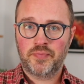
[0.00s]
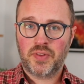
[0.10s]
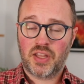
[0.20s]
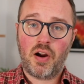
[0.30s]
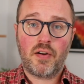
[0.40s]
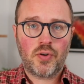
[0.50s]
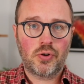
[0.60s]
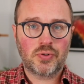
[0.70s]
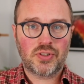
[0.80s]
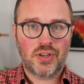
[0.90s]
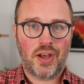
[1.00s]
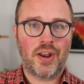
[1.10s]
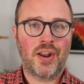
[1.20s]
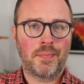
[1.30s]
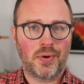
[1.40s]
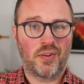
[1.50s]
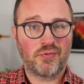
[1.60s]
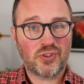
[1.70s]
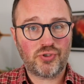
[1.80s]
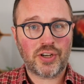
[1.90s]
There are, of course, a number of
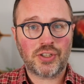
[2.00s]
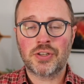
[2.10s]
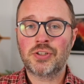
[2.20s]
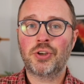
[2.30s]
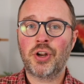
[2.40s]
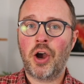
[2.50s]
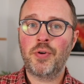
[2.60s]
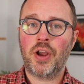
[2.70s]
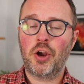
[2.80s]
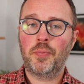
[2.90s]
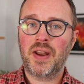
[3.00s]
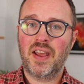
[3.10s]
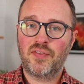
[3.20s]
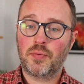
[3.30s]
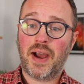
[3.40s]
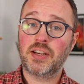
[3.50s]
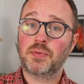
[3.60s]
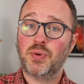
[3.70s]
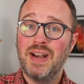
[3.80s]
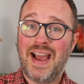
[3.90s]
restrictions. You can only open it if you're aged
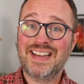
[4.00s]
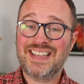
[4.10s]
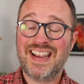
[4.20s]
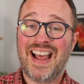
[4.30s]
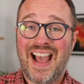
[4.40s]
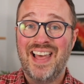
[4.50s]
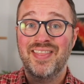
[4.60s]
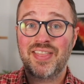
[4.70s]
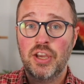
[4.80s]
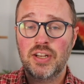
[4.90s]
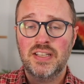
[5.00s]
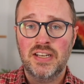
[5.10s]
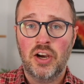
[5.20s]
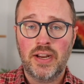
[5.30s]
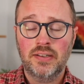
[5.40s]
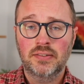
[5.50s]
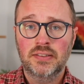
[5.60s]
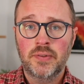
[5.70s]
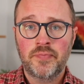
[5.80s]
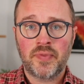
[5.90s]
between 18 and 39,
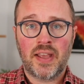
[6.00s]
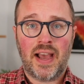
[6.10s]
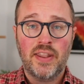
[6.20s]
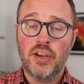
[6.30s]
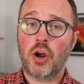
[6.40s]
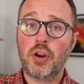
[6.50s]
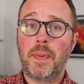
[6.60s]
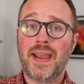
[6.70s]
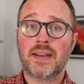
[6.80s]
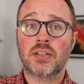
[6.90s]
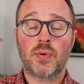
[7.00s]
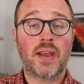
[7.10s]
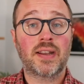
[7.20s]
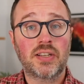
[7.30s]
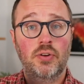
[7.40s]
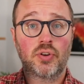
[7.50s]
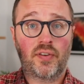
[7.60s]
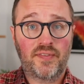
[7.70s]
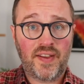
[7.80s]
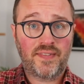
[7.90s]
and you can only pay into it until you're
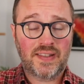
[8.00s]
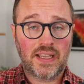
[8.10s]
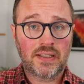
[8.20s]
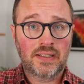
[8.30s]
50.